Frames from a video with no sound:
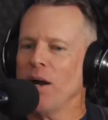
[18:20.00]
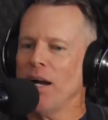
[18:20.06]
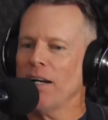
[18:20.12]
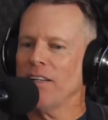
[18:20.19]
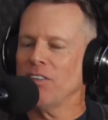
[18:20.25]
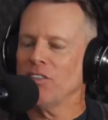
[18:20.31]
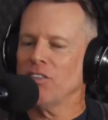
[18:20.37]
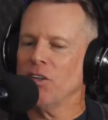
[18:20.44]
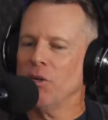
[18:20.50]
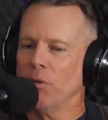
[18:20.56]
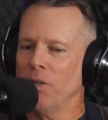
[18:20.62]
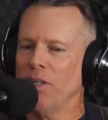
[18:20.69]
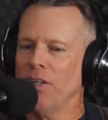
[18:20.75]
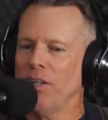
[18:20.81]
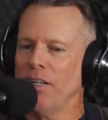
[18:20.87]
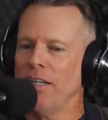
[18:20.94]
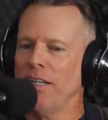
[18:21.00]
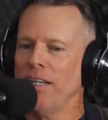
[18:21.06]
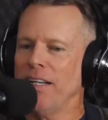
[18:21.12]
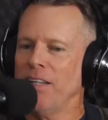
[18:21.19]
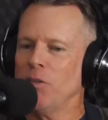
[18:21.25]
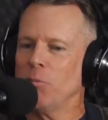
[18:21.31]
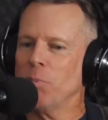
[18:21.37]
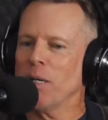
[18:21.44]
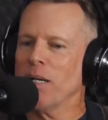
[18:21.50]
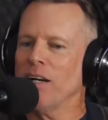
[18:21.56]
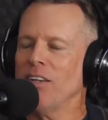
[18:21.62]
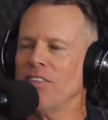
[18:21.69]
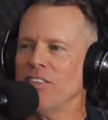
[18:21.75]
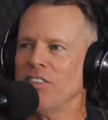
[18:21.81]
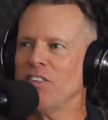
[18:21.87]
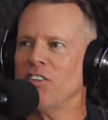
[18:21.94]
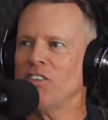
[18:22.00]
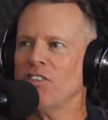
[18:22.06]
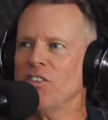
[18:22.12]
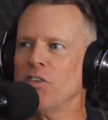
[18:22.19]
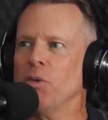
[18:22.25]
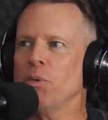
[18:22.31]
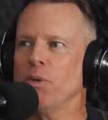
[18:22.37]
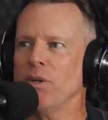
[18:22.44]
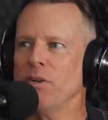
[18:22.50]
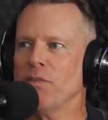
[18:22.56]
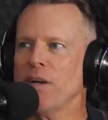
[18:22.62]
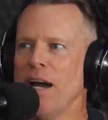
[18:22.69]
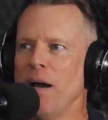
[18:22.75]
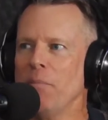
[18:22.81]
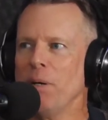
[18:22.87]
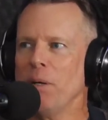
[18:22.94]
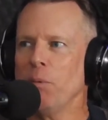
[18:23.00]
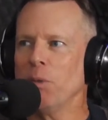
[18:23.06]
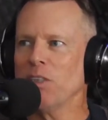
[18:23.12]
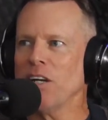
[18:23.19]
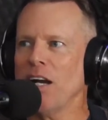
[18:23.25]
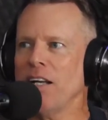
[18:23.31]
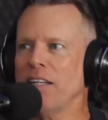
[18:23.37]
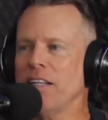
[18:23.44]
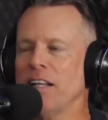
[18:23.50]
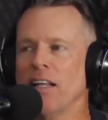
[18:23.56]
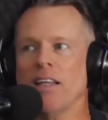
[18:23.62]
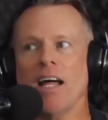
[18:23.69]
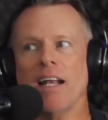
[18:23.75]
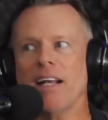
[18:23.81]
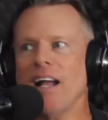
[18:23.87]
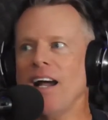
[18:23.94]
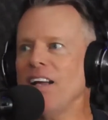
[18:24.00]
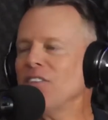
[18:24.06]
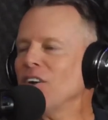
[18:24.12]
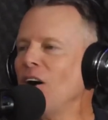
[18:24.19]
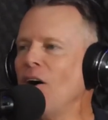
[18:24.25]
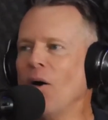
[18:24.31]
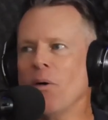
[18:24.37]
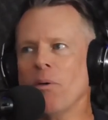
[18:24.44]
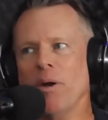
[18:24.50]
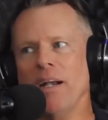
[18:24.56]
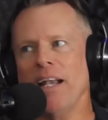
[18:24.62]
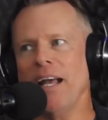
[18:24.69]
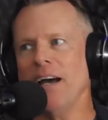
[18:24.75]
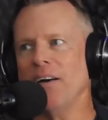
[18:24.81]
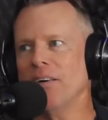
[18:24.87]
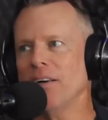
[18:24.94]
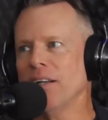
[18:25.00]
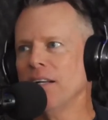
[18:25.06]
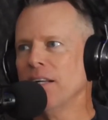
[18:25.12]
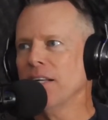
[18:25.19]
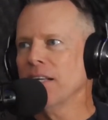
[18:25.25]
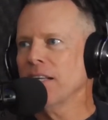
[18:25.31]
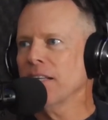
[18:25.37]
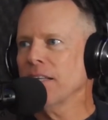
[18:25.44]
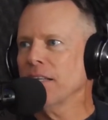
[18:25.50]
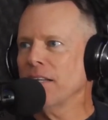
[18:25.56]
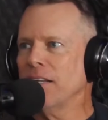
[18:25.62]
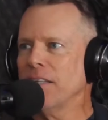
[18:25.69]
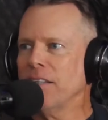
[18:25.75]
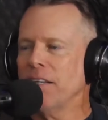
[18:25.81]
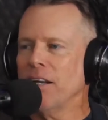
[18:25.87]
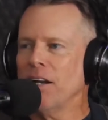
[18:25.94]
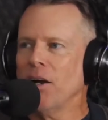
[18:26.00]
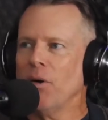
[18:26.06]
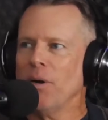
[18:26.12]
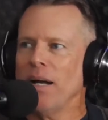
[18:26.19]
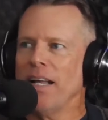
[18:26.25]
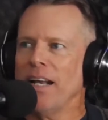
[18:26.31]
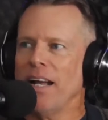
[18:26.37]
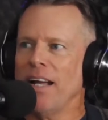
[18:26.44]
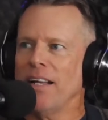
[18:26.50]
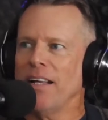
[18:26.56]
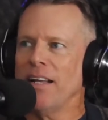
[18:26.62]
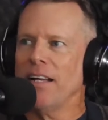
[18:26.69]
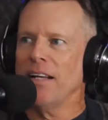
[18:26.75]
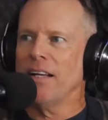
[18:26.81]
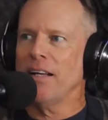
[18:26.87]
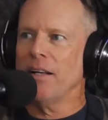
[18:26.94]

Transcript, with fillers: Rock is so good is because he's a student of comedy, which I, yeah. a lot of guys aren't now. Oh, that's a good you point. know, and that's I, how he